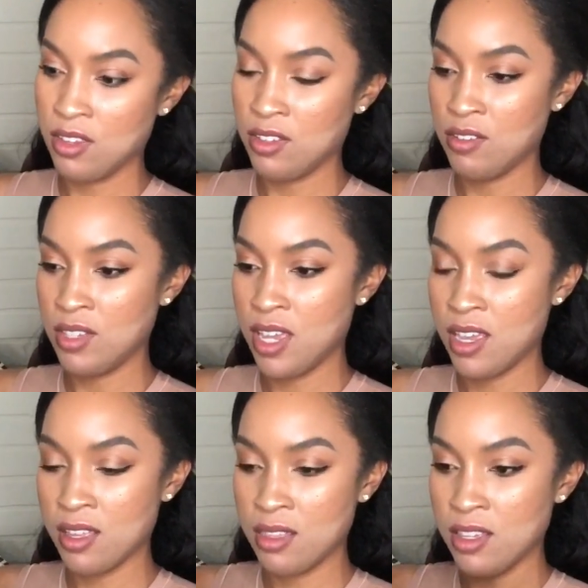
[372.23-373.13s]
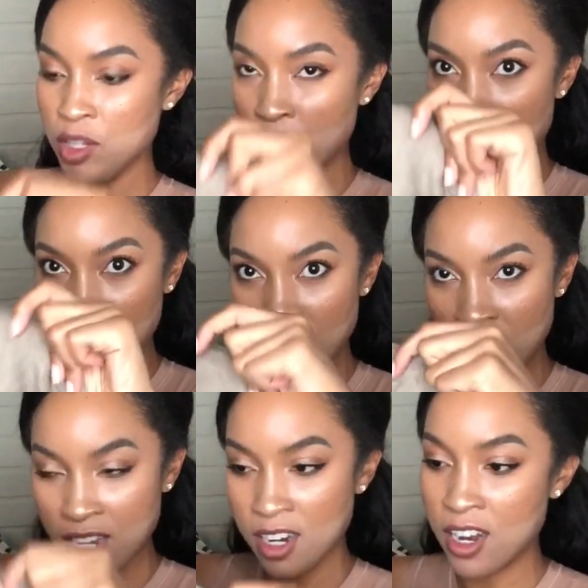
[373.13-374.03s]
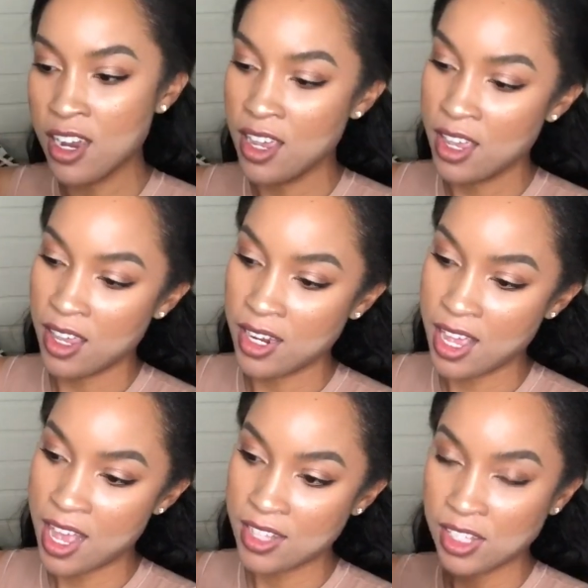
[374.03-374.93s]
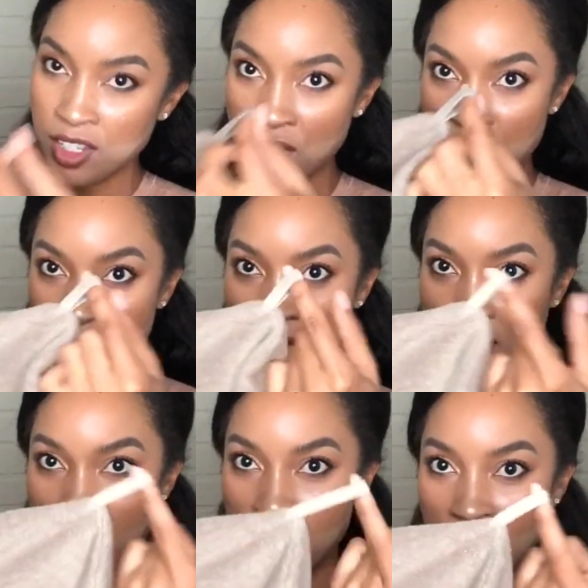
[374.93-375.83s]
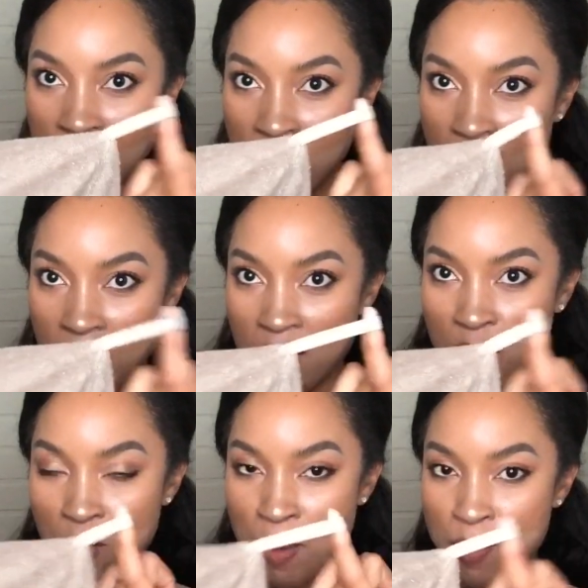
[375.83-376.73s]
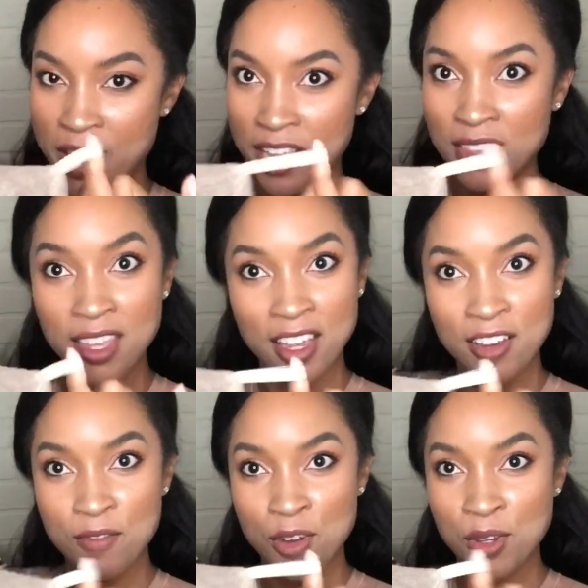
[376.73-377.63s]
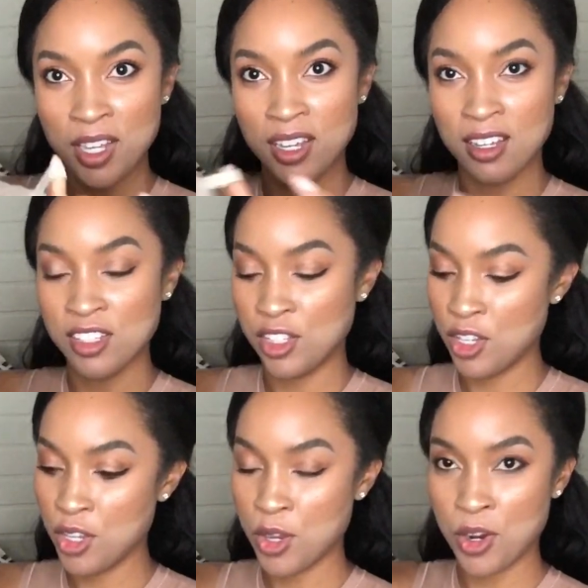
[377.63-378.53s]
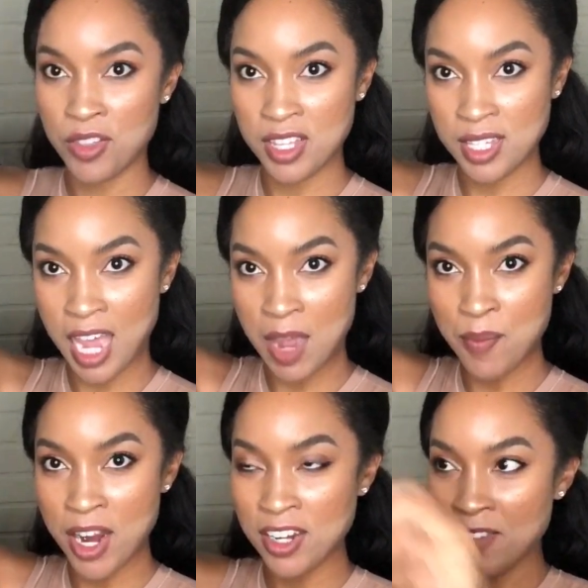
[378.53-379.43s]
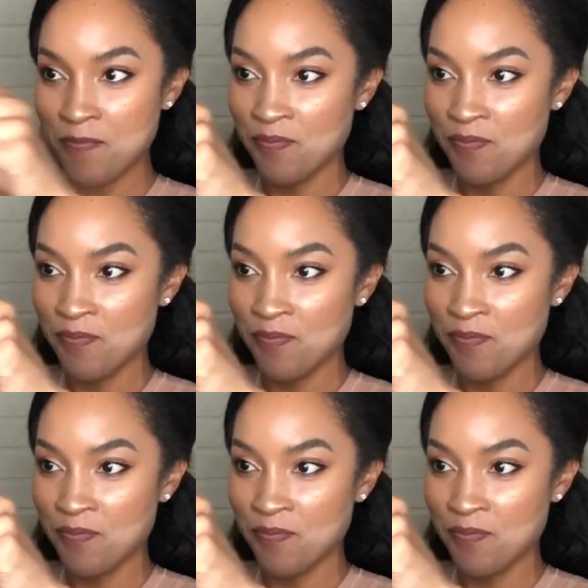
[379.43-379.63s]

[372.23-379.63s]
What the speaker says: you take this part right here, and it has a little like rubber band thing for you to secure the top part.